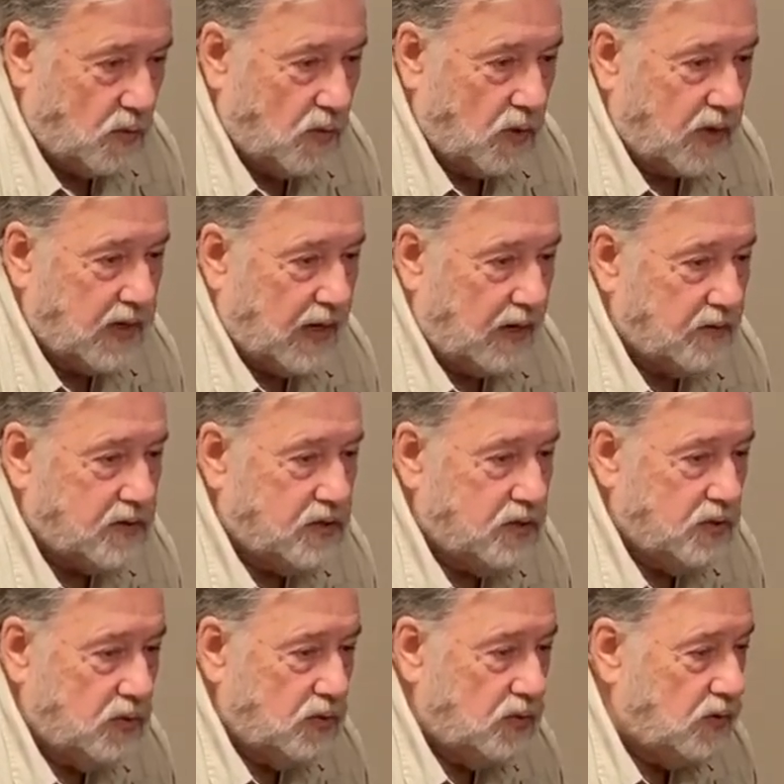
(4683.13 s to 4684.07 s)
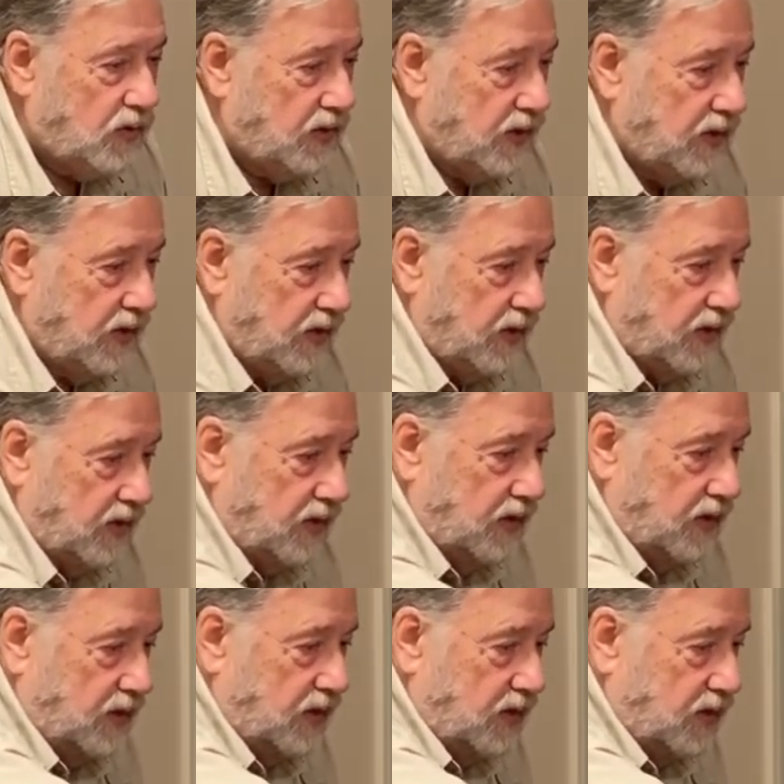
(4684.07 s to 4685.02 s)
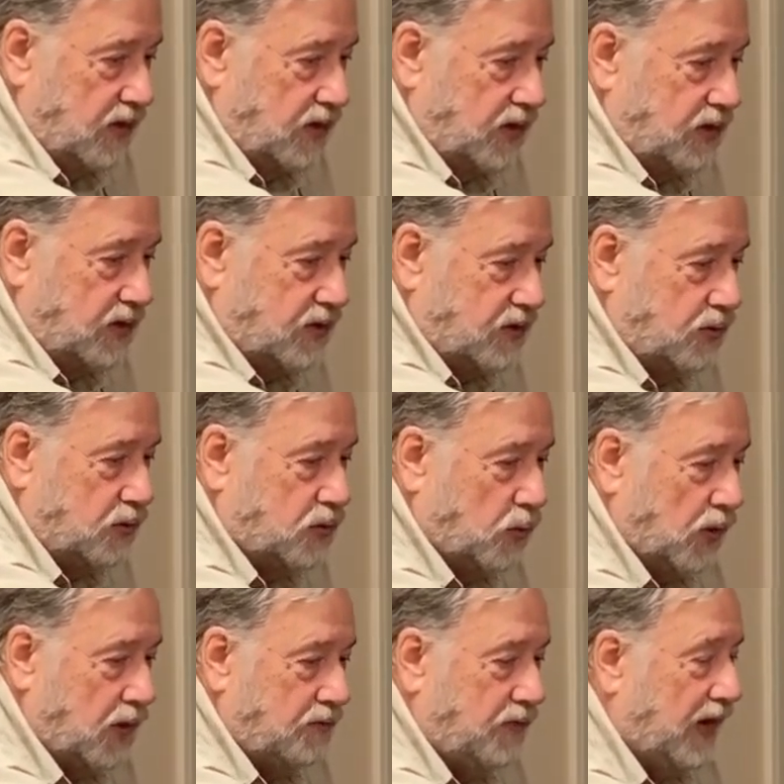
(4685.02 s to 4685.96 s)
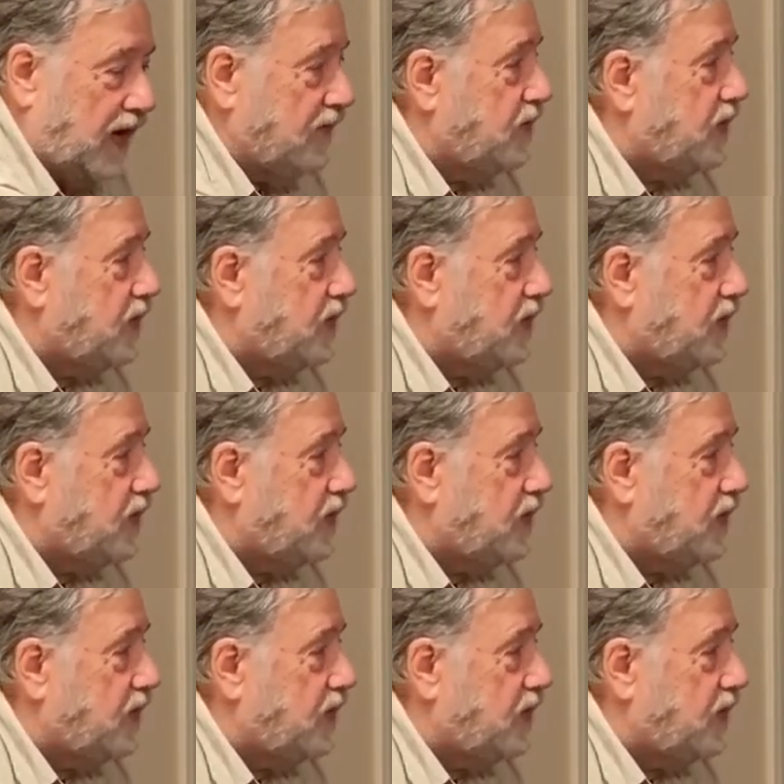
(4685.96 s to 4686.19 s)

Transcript: worked out to 225